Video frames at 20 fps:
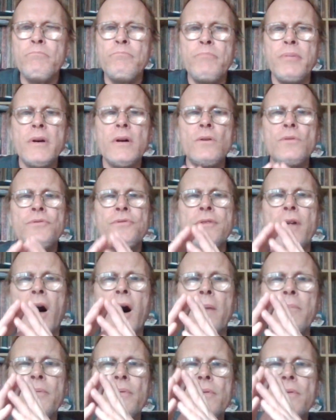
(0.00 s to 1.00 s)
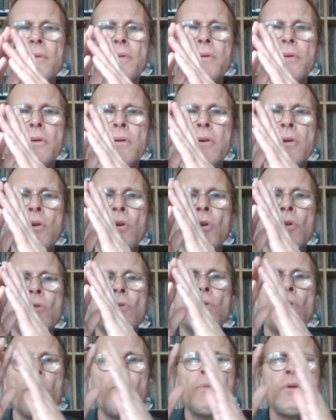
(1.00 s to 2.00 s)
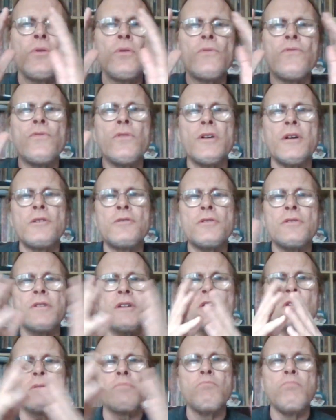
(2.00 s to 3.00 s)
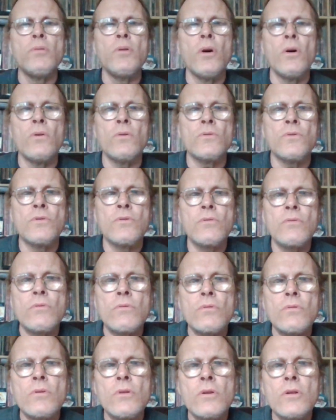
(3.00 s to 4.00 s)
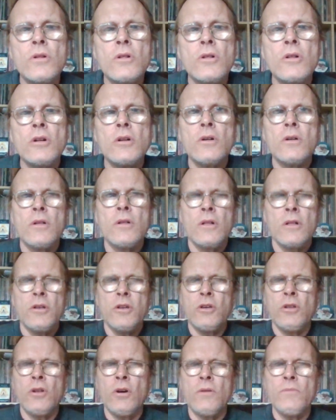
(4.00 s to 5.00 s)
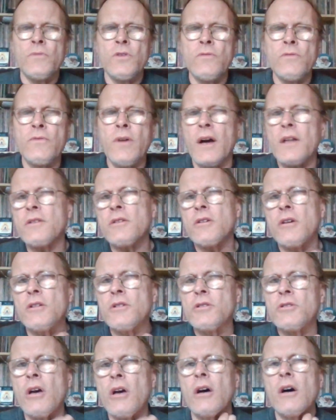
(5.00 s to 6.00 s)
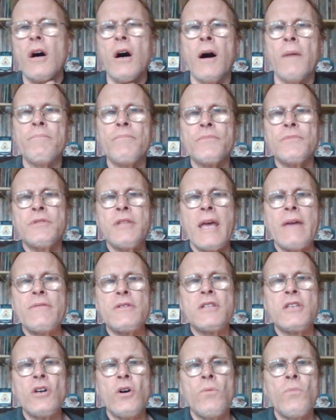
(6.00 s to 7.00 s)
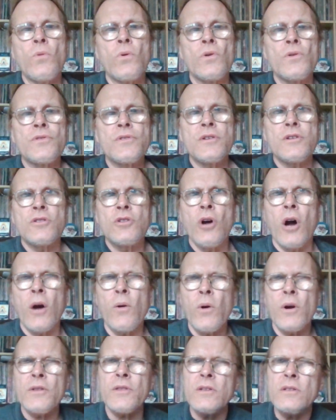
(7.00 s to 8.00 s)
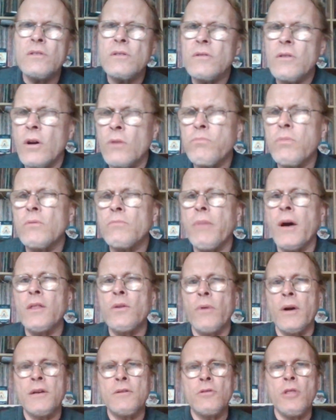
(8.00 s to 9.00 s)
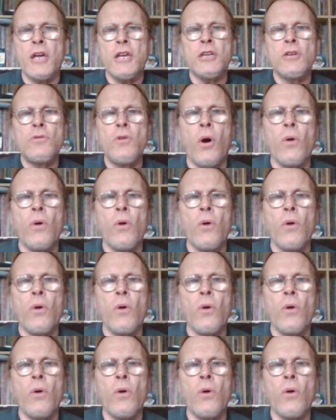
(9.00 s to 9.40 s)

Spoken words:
Builds up so beautifully and just explodes. You know, you've got David Gilmour's guitar work. This, oh, by the way, like you